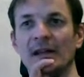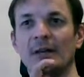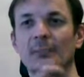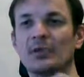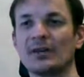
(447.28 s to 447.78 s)

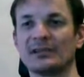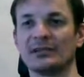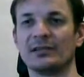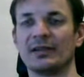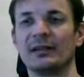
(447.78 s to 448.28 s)

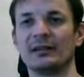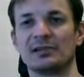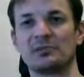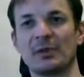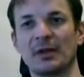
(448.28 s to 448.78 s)
present in this
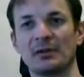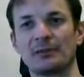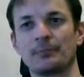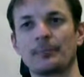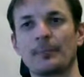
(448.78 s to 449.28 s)
space,
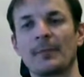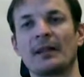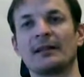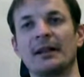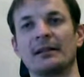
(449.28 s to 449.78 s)

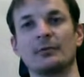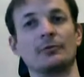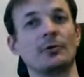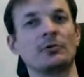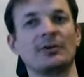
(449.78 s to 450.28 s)
and
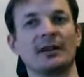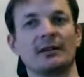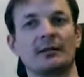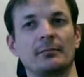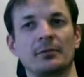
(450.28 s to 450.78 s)
you
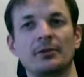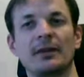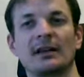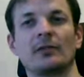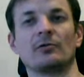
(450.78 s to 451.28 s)
rotate, you
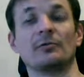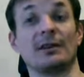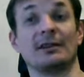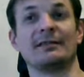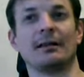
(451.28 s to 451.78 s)
cannot
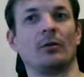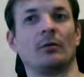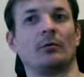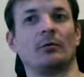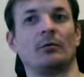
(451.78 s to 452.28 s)
really
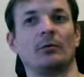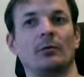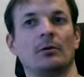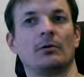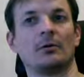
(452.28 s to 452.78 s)
tell.
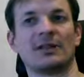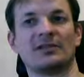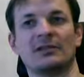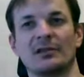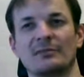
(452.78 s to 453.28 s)

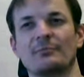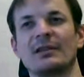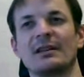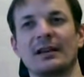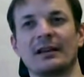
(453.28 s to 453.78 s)
Rotation doesn't
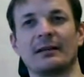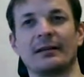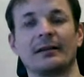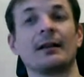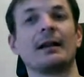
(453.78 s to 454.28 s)
mean
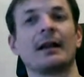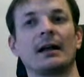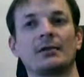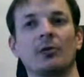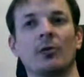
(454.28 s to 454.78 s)
anything,
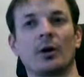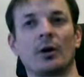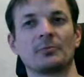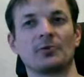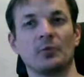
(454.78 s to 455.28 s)
and your
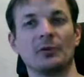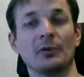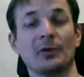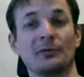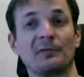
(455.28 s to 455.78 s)
arms
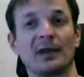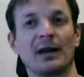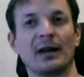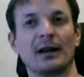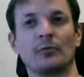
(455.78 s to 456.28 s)
will not
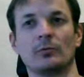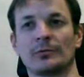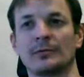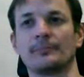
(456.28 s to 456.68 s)
fly outward